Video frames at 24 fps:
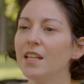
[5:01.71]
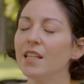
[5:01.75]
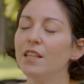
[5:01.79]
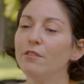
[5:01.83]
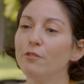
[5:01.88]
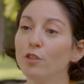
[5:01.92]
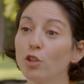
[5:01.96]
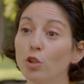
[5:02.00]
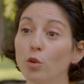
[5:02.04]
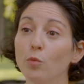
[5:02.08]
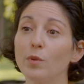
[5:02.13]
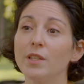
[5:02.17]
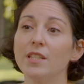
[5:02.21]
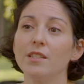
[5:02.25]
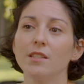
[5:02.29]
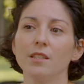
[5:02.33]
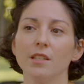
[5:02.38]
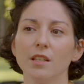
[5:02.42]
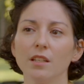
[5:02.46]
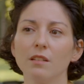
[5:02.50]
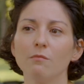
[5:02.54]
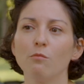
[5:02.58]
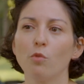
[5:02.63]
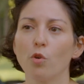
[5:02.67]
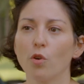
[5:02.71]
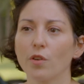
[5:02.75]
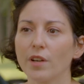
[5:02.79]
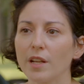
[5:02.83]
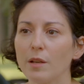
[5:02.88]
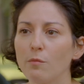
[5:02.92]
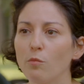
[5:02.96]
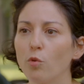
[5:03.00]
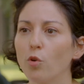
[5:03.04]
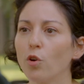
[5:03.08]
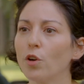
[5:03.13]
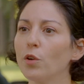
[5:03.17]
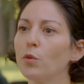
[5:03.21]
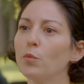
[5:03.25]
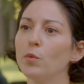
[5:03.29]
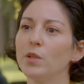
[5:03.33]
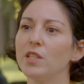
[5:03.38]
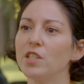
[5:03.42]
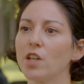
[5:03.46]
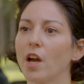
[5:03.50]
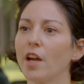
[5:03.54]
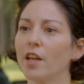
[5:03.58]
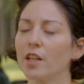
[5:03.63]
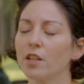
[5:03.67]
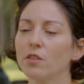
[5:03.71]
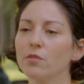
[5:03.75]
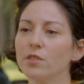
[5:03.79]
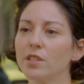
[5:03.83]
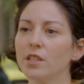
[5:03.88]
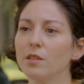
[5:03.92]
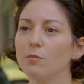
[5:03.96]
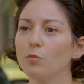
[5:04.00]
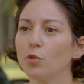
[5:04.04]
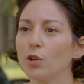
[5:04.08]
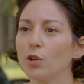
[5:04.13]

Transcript: Even though we see it more and more and we diagnose it